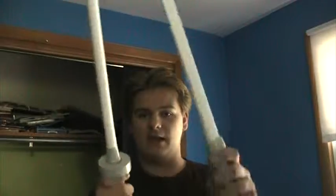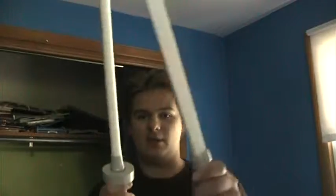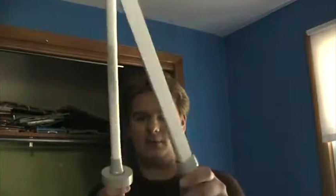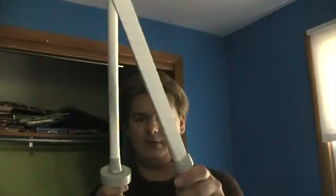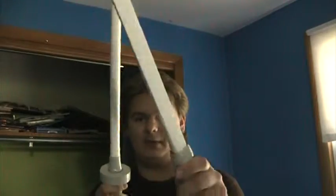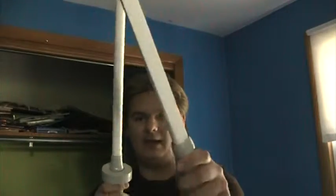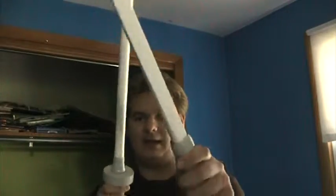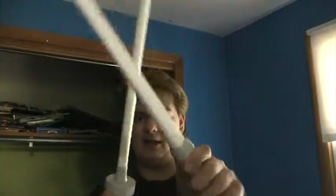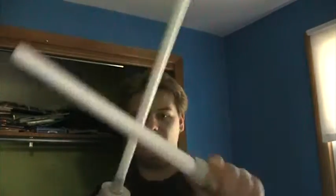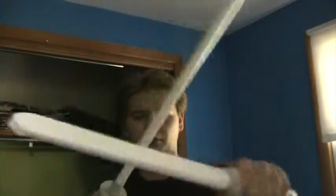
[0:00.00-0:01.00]
better with the main
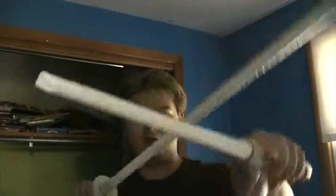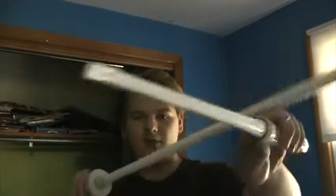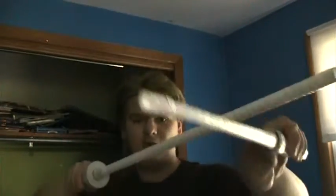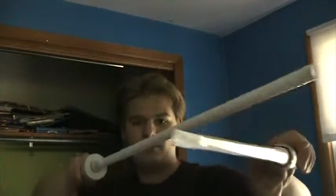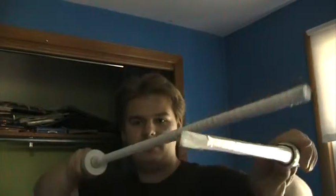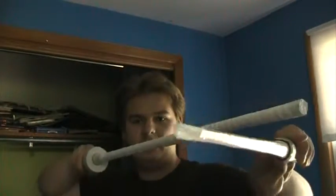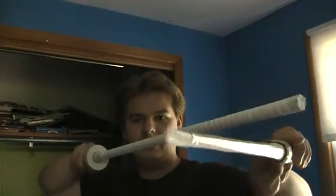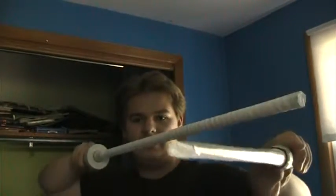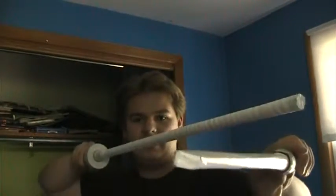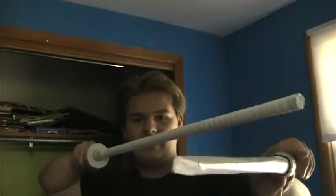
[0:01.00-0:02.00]
gauche. So
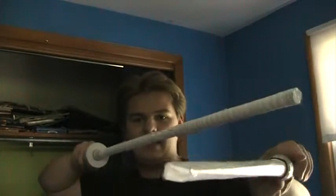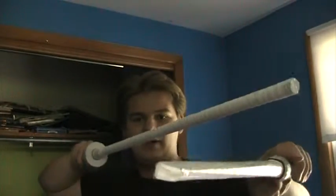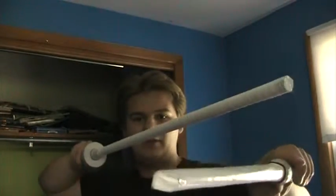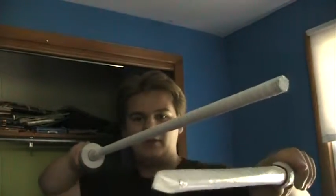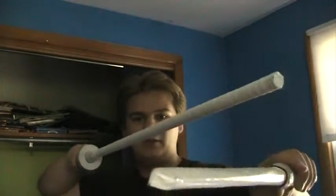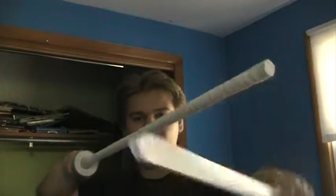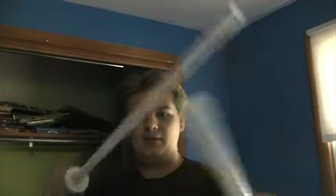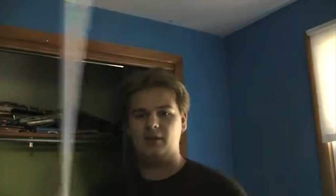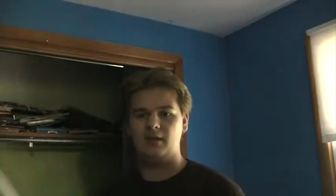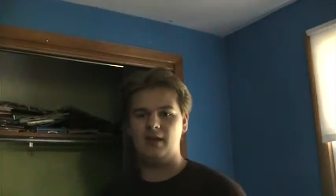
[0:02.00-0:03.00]
that's kind of how it's
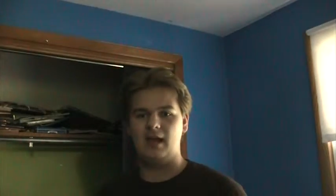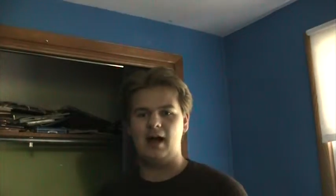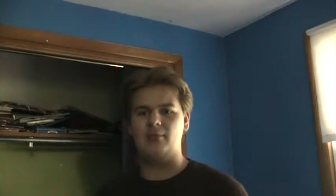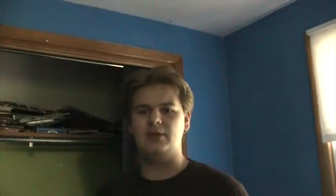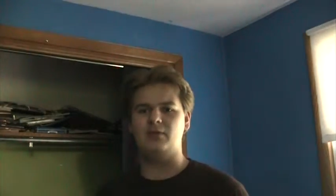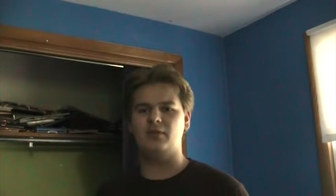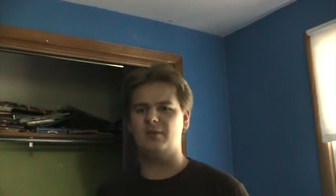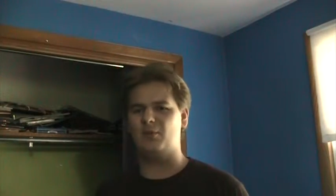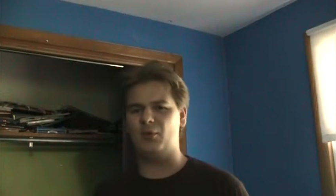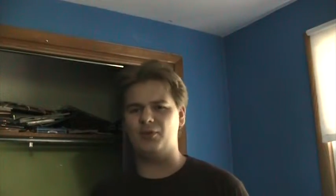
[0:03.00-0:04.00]
used. I'll be using
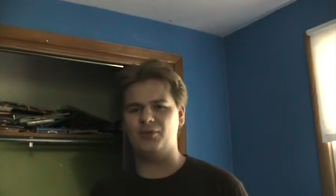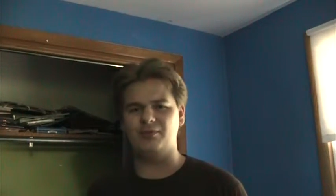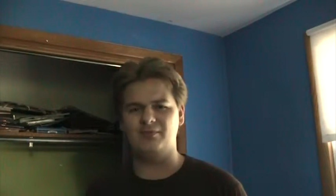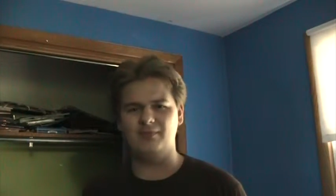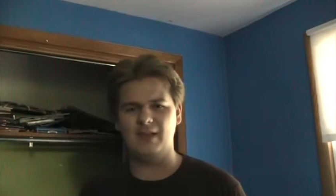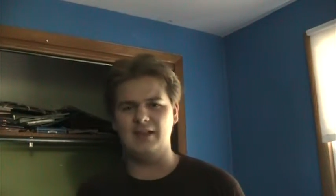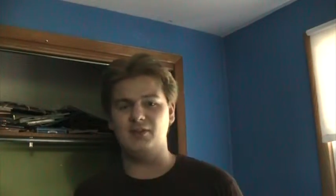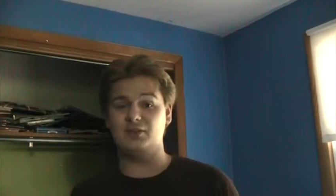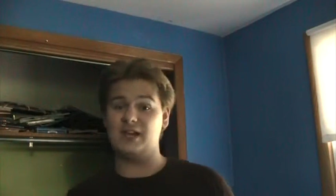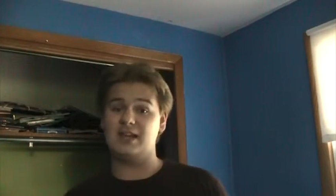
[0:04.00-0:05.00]
them both
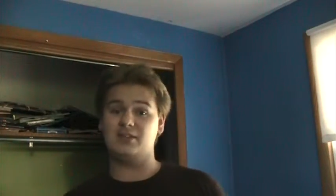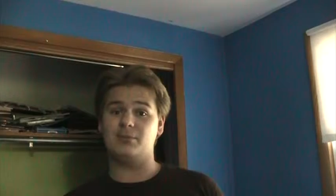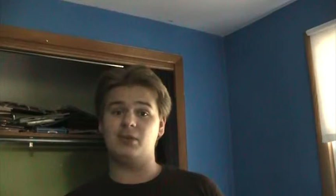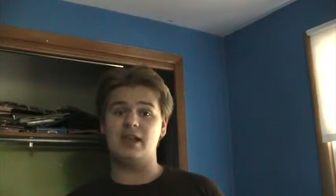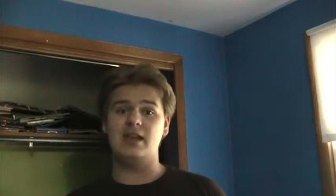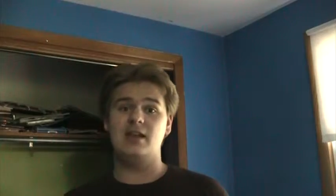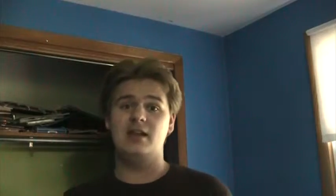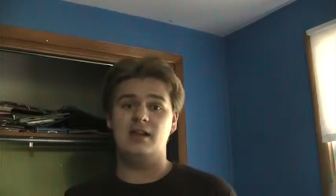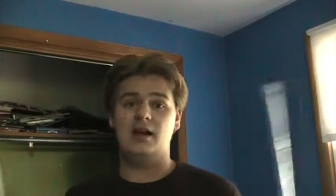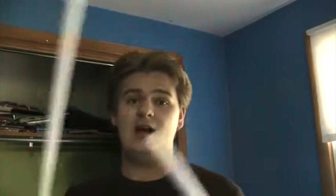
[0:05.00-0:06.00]
interchangeably.
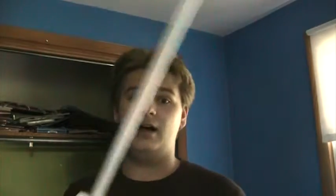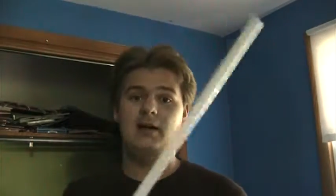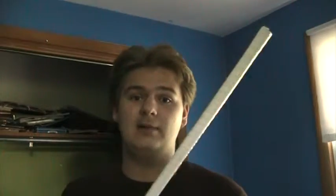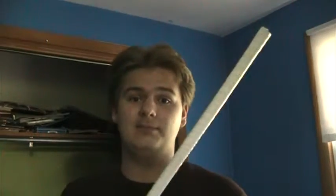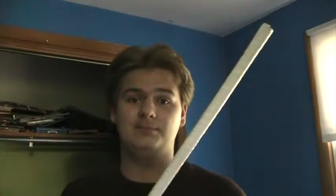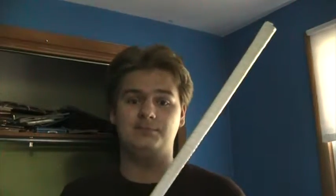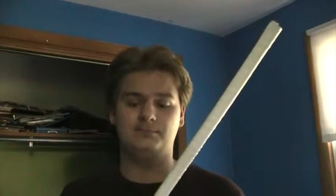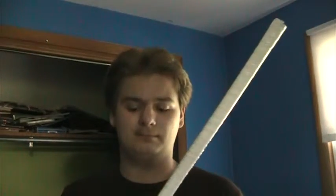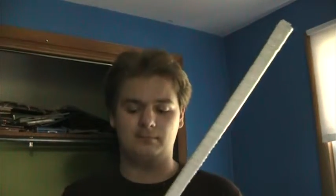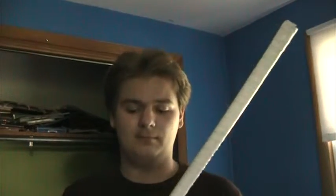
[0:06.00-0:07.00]
Um,
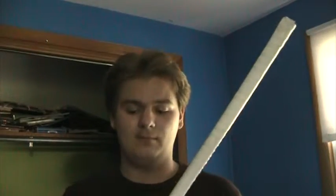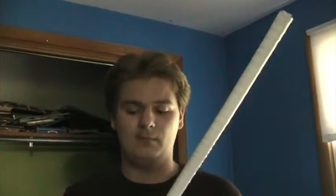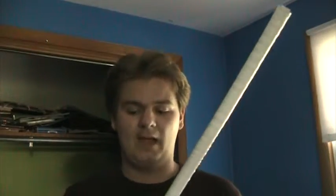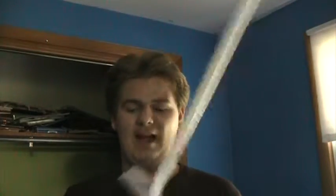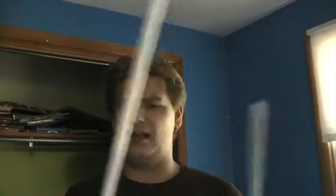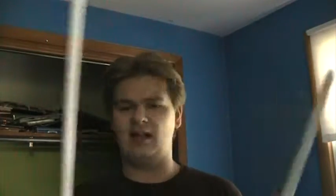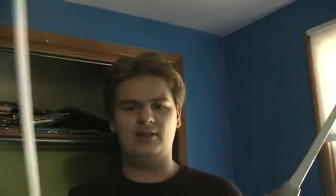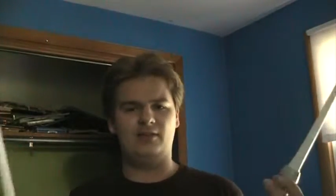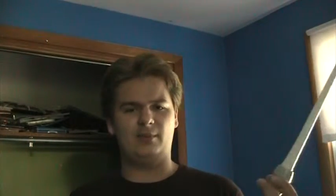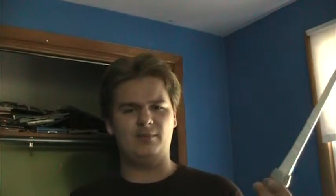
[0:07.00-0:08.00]
I
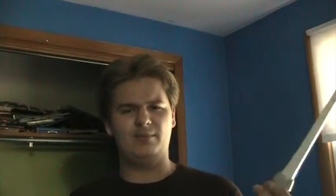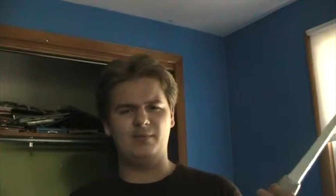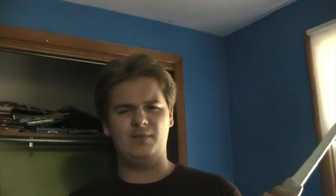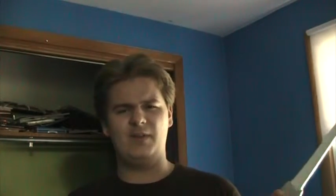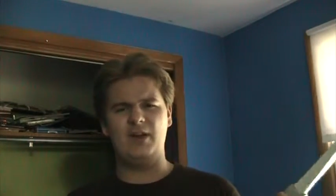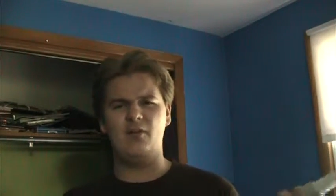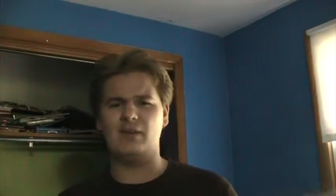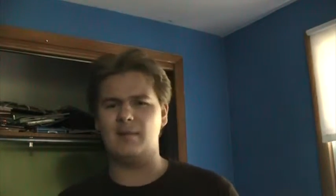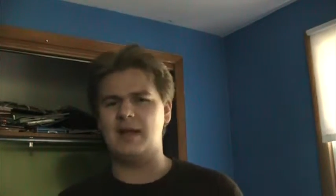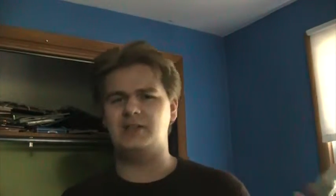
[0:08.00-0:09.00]
out some videos
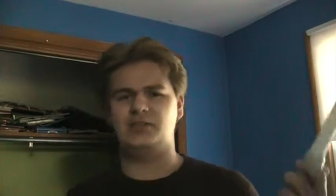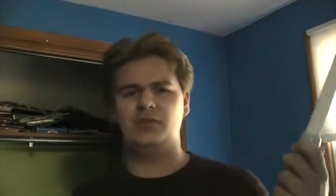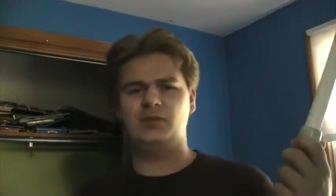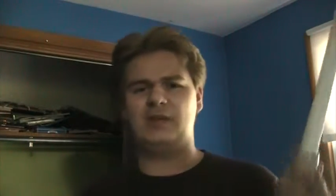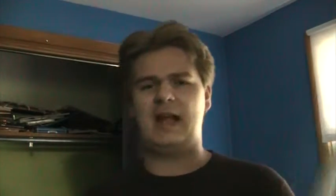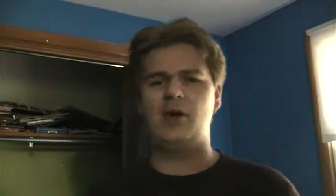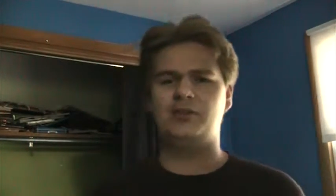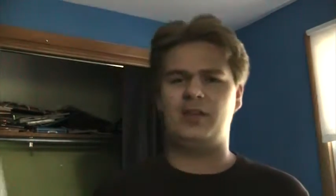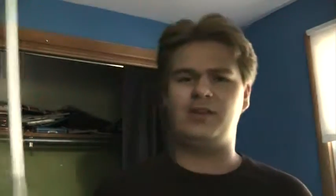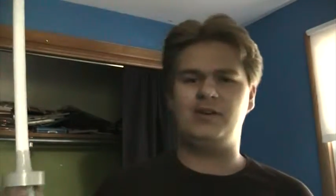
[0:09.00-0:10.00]
I might just use the
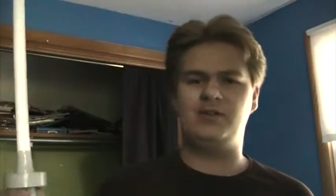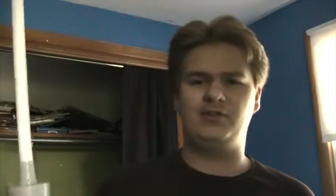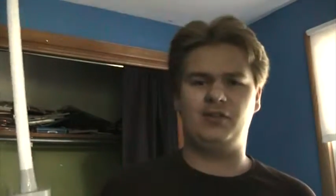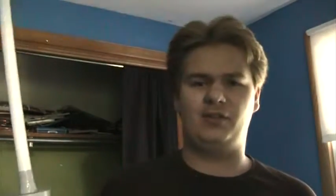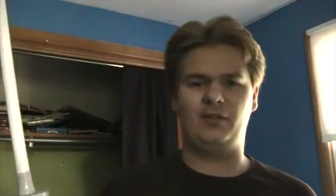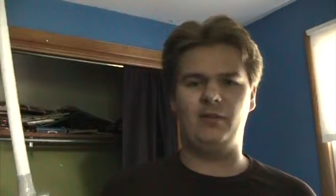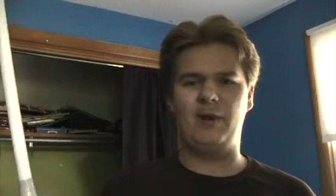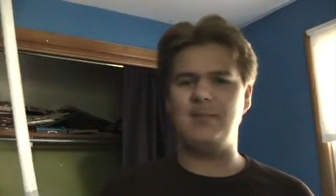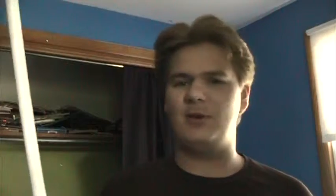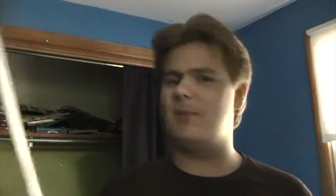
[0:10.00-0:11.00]
gouge, others just the
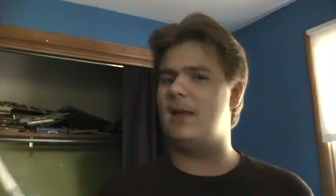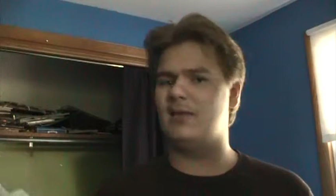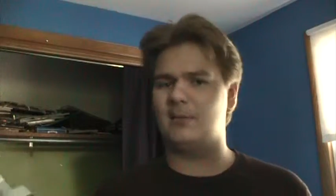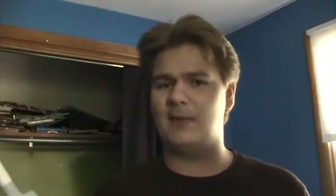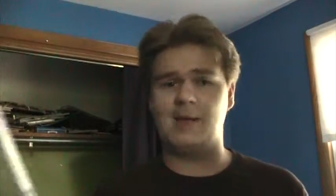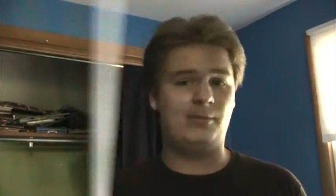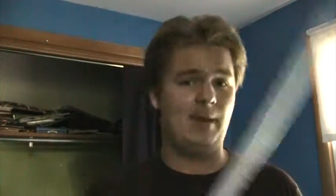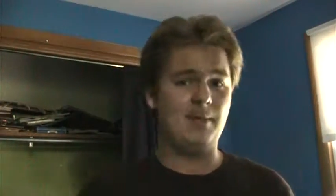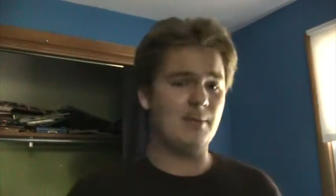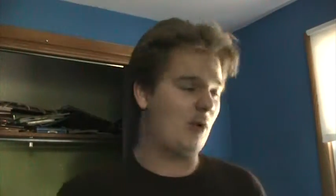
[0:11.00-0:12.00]
rapier, sometimes
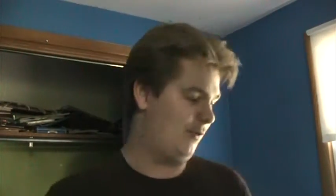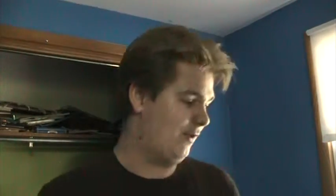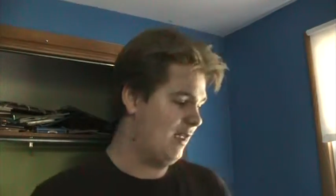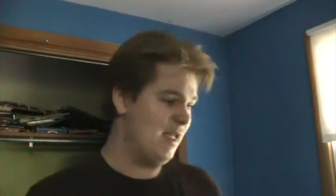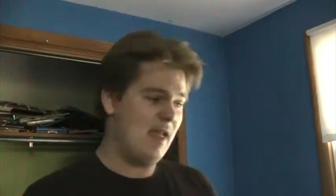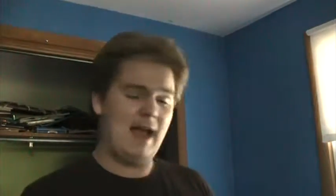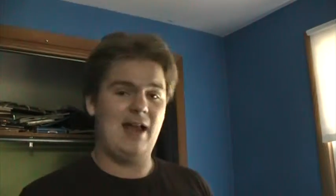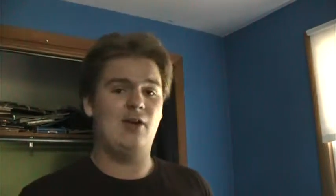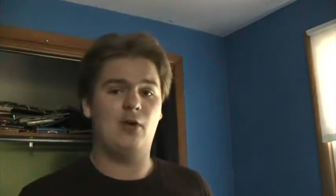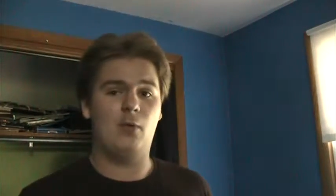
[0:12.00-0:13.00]
maybe both.
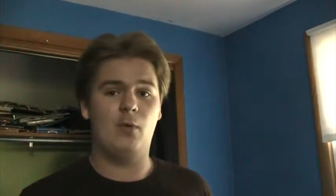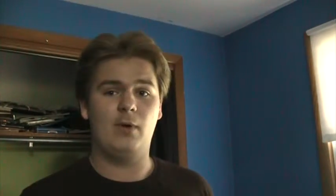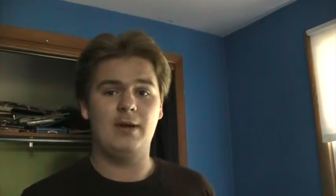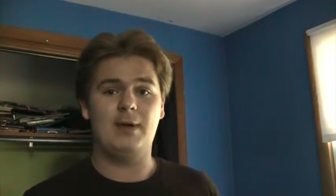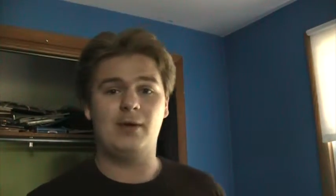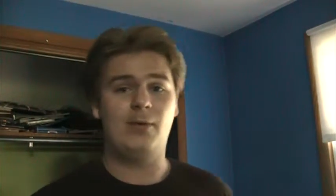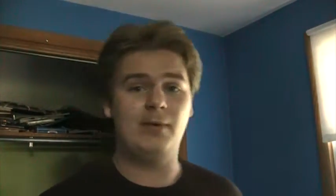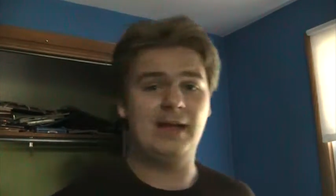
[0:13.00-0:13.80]
I don't know, we'll worry about it when we